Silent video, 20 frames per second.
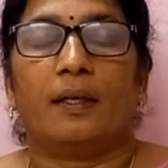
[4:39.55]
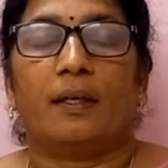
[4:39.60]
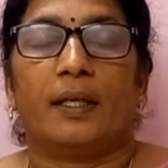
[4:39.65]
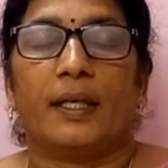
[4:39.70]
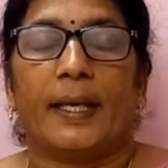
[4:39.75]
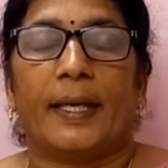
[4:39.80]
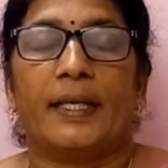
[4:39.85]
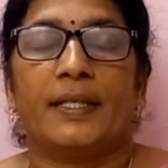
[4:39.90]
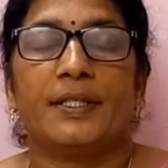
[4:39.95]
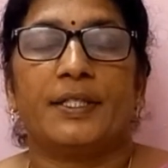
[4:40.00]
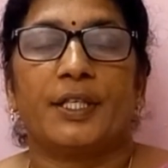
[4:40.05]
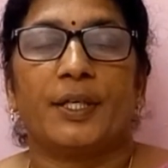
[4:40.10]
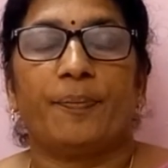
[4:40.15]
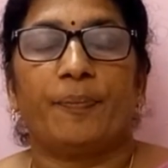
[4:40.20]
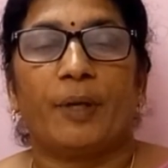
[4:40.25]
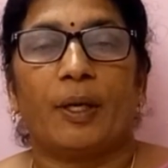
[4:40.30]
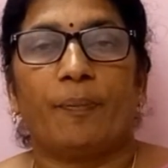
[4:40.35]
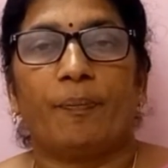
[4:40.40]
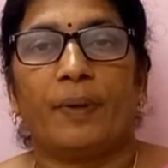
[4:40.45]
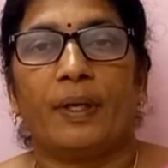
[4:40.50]
Enzyme
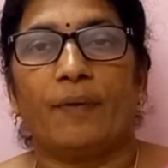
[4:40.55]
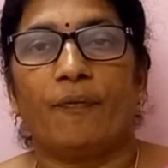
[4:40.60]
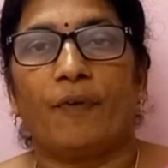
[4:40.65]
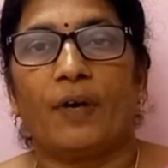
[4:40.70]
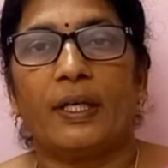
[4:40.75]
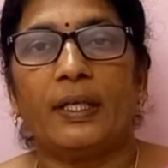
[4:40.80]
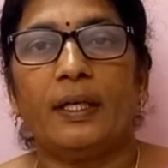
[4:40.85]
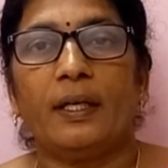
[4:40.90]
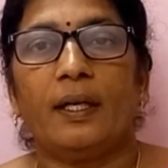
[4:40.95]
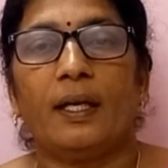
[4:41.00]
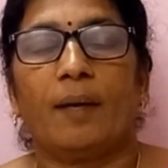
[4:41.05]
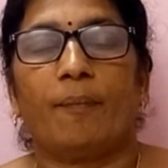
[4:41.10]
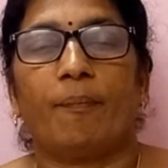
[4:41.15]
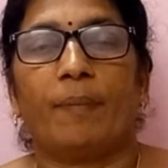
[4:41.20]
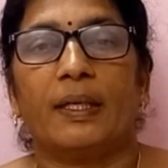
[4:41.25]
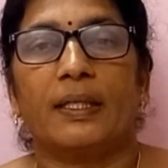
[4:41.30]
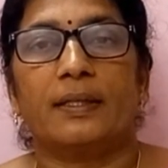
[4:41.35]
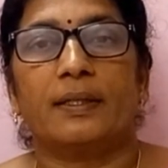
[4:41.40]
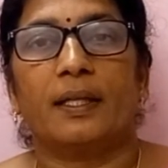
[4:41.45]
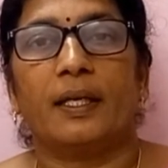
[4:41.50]
number 1,
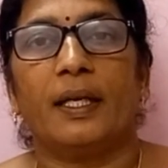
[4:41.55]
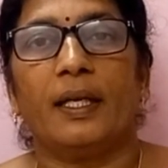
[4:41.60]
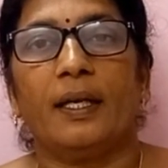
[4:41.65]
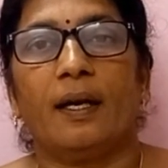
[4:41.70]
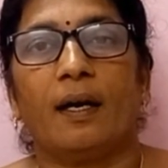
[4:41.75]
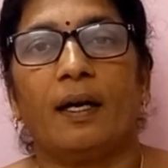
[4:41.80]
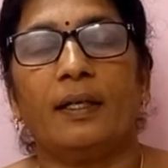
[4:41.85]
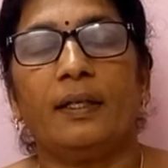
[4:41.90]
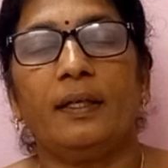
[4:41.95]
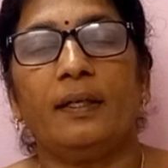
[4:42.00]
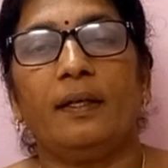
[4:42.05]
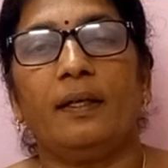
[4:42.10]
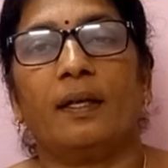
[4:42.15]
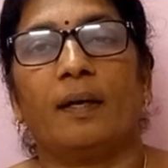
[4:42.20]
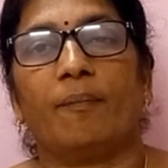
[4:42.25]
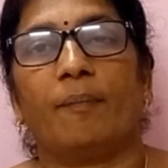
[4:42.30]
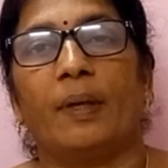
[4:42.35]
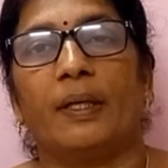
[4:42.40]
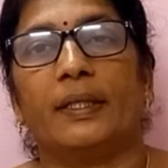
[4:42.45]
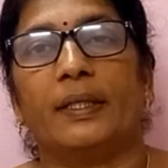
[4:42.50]
number 3 and
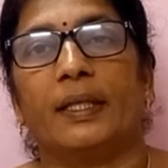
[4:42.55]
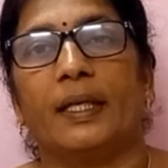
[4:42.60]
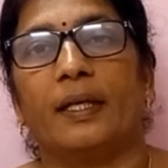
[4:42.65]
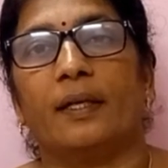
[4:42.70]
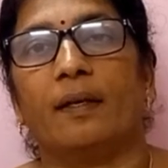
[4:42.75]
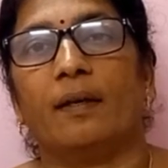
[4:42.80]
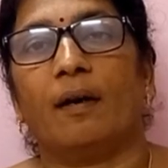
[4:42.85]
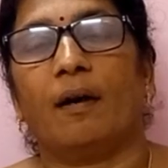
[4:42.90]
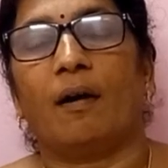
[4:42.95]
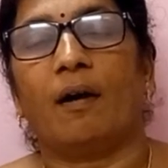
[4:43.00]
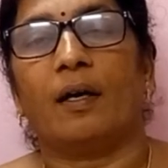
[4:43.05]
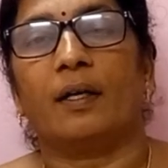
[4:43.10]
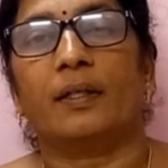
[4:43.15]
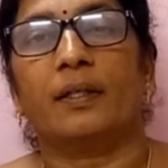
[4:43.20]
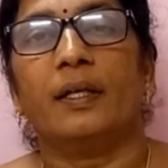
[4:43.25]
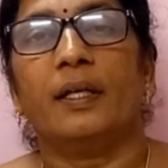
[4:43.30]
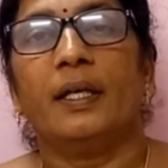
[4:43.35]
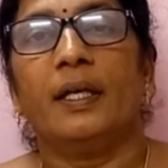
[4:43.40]
number 10 are